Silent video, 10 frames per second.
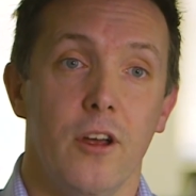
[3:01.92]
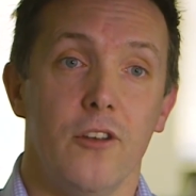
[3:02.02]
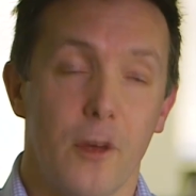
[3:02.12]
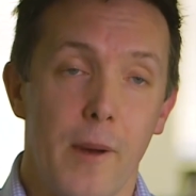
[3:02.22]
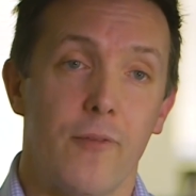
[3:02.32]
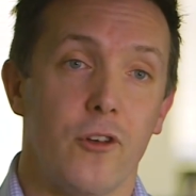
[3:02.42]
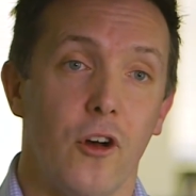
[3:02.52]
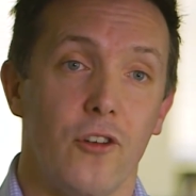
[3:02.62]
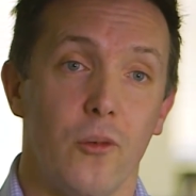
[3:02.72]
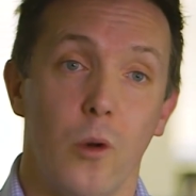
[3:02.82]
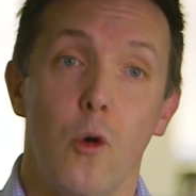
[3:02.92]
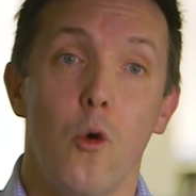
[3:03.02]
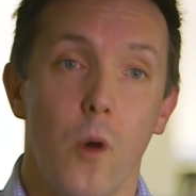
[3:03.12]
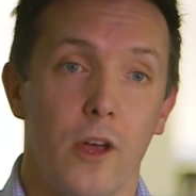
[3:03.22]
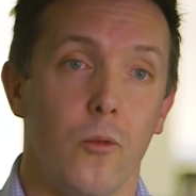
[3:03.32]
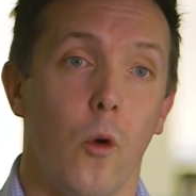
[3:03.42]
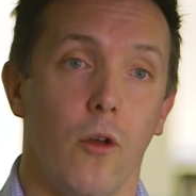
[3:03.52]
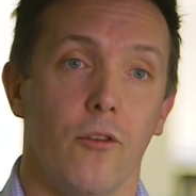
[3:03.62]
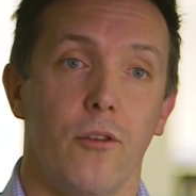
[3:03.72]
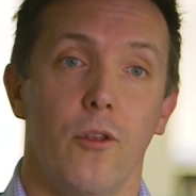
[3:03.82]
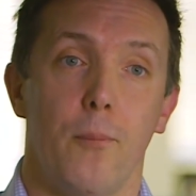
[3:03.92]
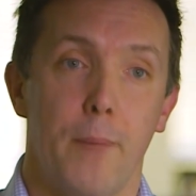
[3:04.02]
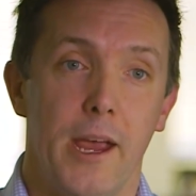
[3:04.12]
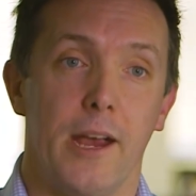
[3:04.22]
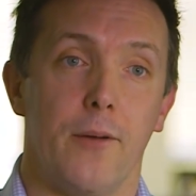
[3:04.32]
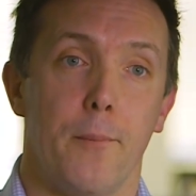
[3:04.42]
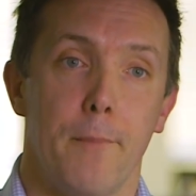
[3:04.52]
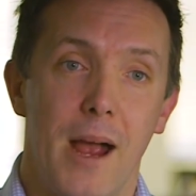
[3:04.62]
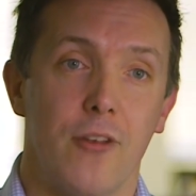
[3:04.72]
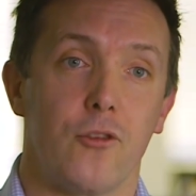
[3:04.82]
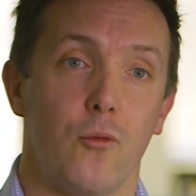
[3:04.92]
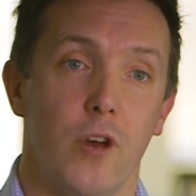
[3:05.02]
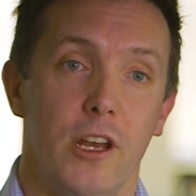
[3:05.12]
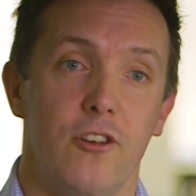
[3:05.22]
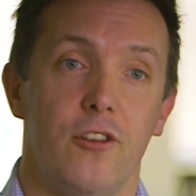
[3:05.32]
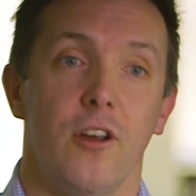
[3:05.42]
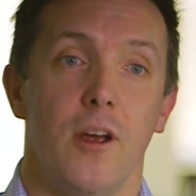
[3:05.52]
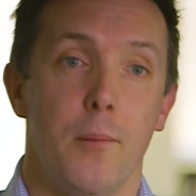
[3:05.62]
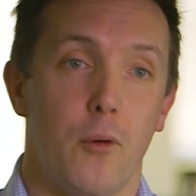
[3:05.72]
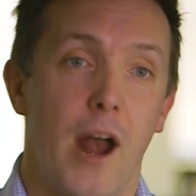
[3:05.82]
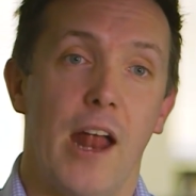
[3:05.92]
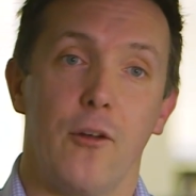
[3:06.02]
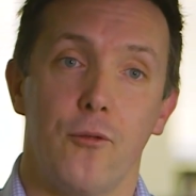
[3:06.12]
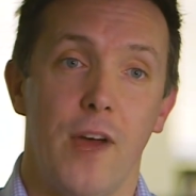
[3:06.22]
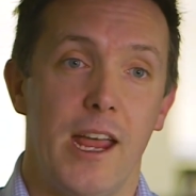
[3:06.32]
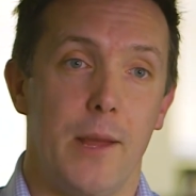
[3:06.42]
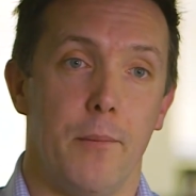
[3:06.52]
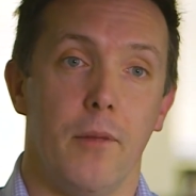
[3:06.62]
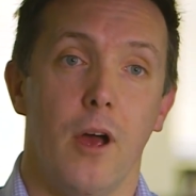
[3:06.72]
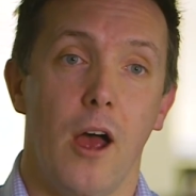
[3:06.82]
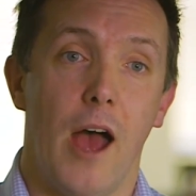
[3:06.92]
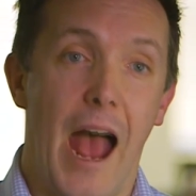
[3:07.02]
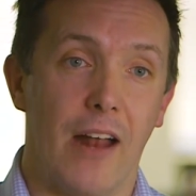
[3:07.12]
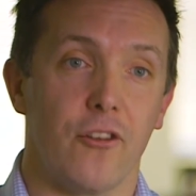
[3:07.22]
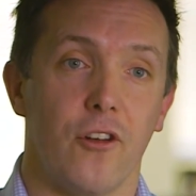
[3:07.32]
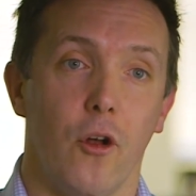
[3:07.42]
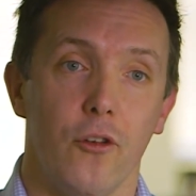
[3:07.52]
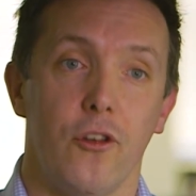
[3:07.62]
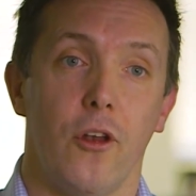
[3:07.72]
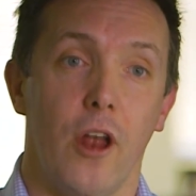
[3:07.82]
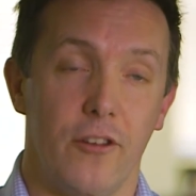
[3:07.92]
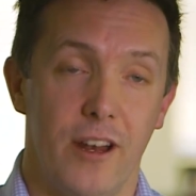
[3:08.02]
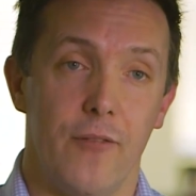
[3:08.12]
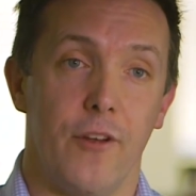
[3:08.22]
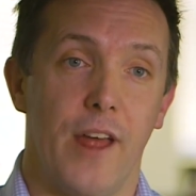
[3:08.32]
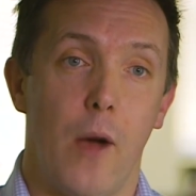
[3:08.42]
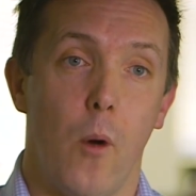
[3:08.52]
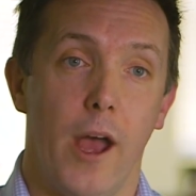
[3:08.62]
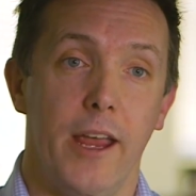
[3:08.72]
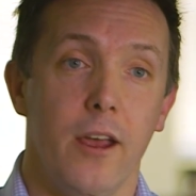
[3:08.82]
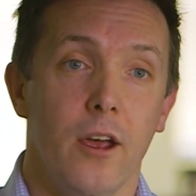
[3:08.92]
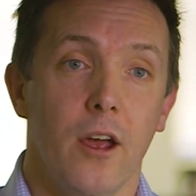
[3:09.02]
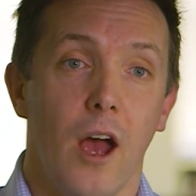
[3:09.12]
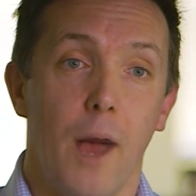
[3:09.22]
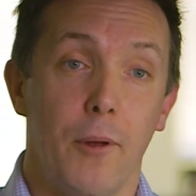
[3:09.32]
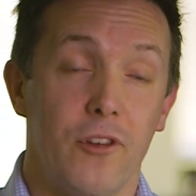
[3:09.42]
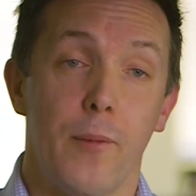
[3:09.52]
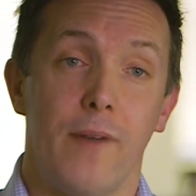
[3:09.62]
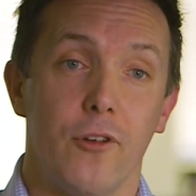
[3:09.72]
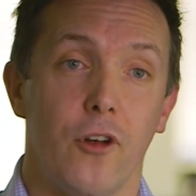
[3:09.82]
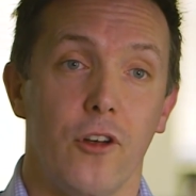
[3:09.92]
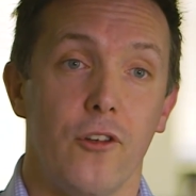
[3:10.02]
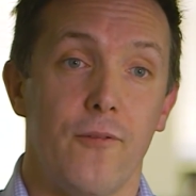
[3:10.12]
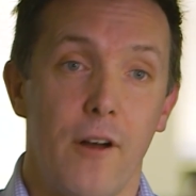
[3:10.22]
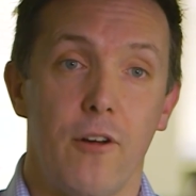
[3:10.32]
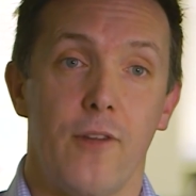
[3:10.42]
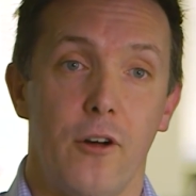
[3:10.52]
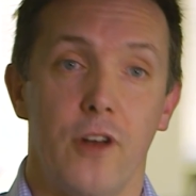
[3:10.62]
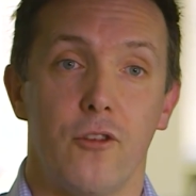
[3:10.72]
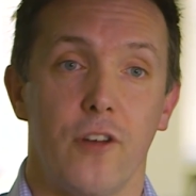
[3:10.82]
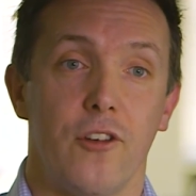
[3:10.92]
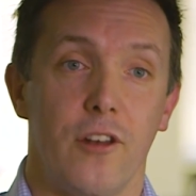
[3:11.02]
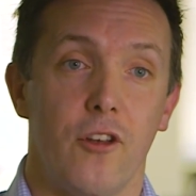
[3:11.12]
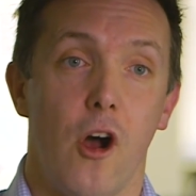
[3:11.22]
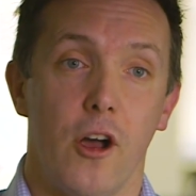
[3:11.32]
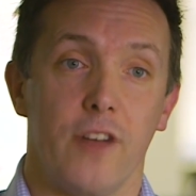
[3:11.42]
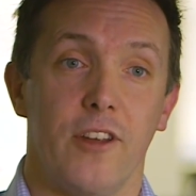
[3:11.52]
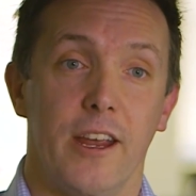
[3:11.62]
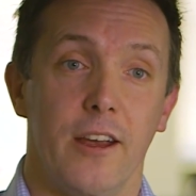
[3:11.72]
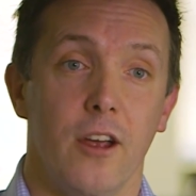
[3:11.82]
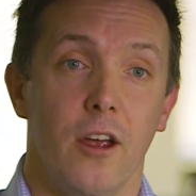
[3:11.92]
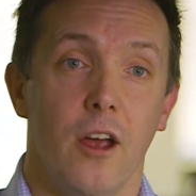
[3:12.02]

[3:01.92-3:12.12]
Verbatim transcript: Some advertisers will always want the big mass reach, brand fame uh, ad slots and, and delivered that way, uh, but some advertisers are very, very interested in targeting